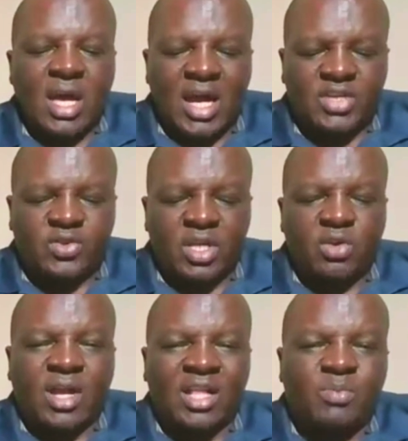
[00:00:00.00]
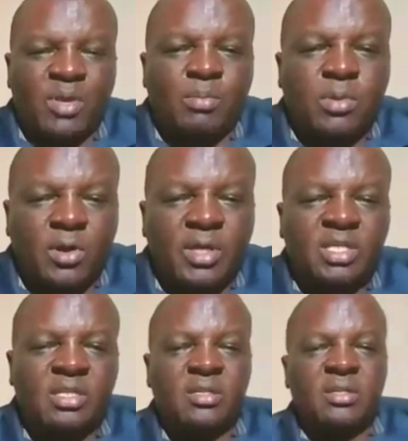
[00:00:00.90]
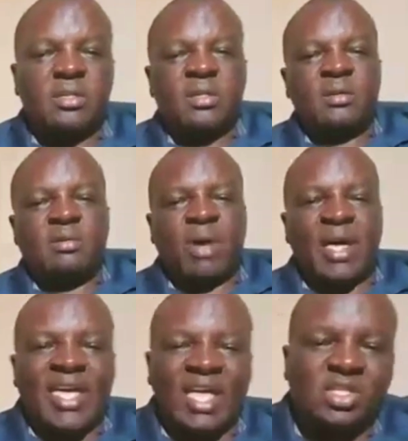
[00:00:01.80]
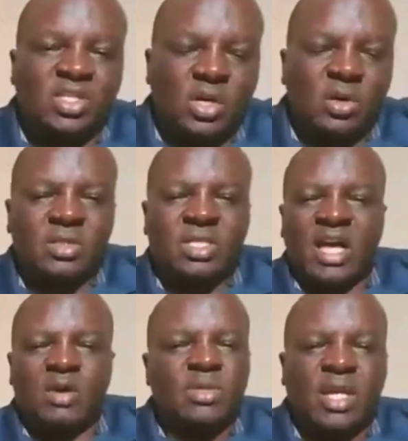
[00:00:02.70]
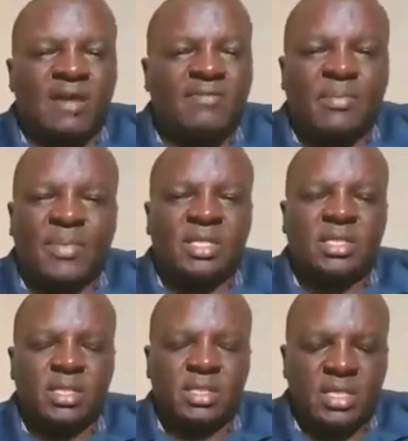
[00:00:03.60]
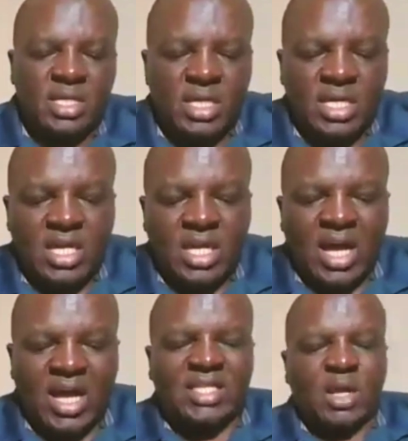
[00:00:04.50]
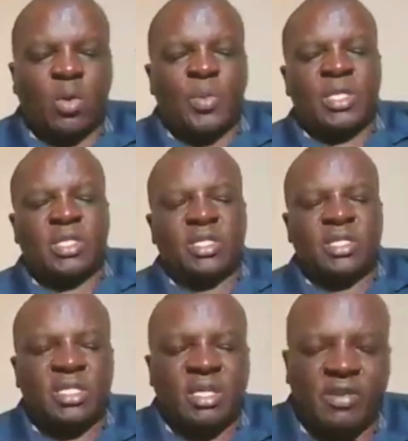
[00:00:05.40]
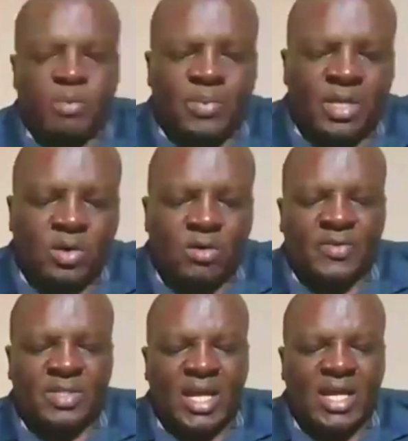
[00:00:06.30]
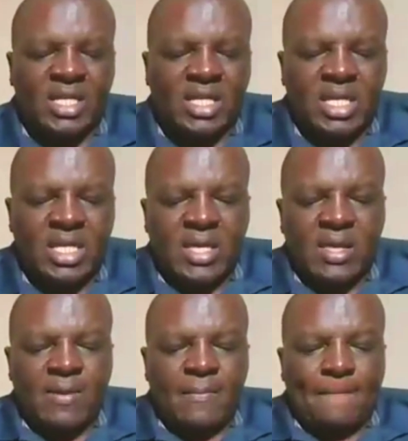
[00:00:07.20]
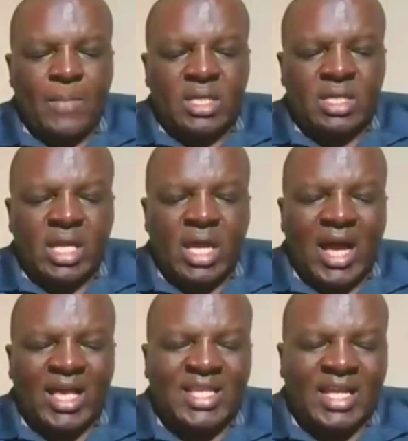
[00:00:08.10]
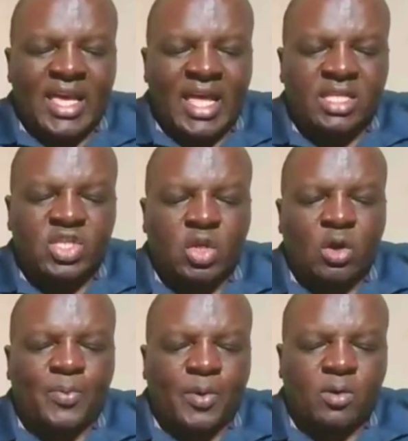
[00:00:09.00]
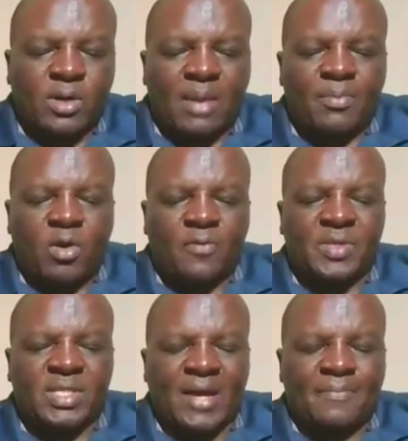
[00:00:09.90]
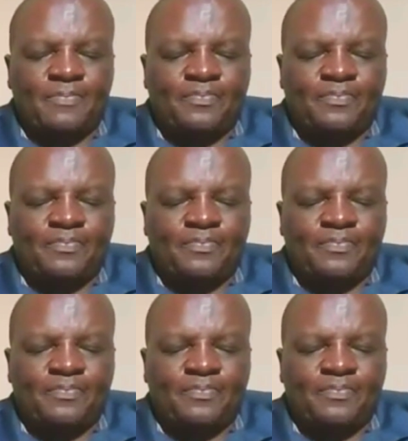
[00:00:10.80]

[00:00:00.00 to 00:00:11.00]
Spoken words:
Actually, you can be employed by NGOs, county government, as a community development officer, as an NGO program officer,